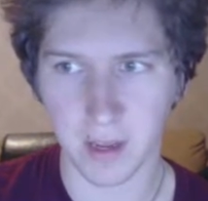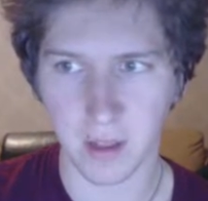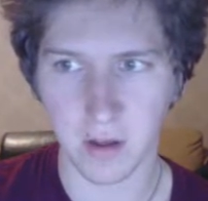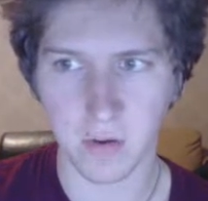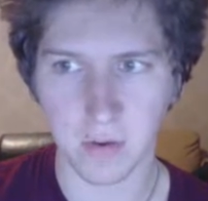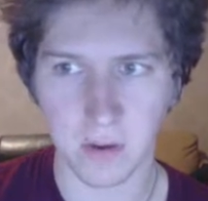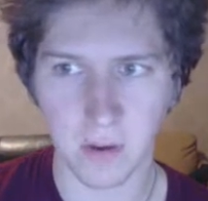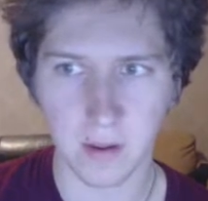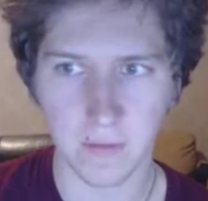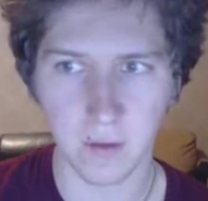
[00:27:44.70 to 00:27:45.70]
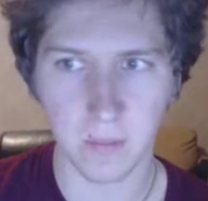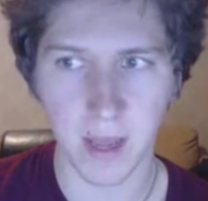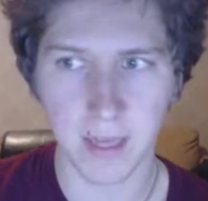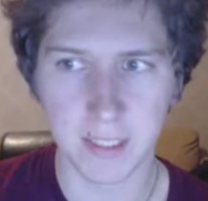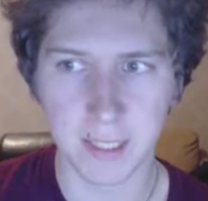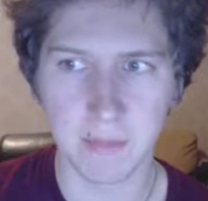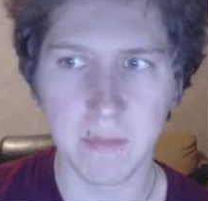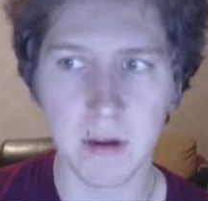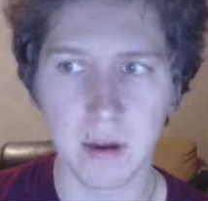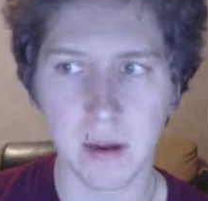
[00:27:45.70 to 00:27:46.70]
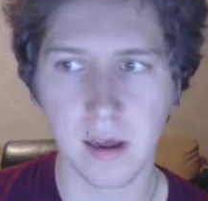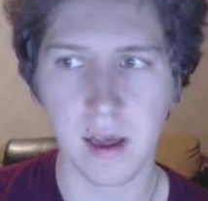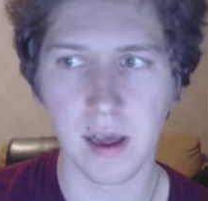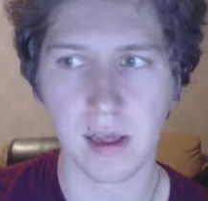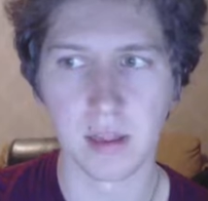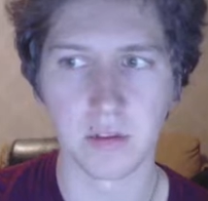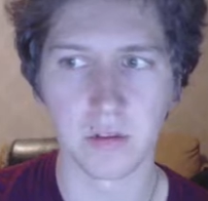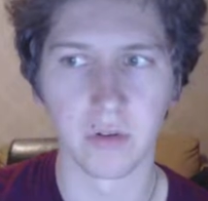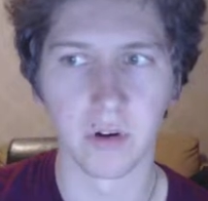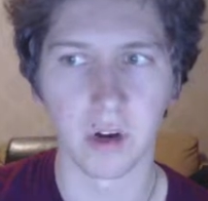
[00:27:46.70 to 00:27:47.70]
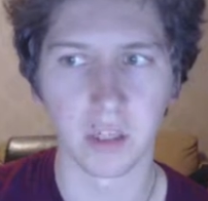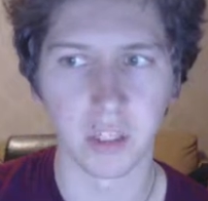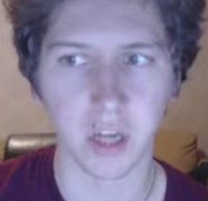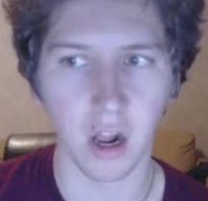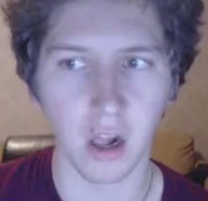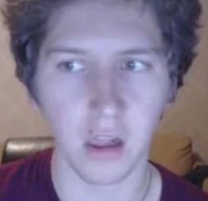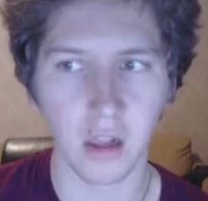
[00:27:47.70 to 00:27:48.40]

though, if you're playing Jim and you draw a skull,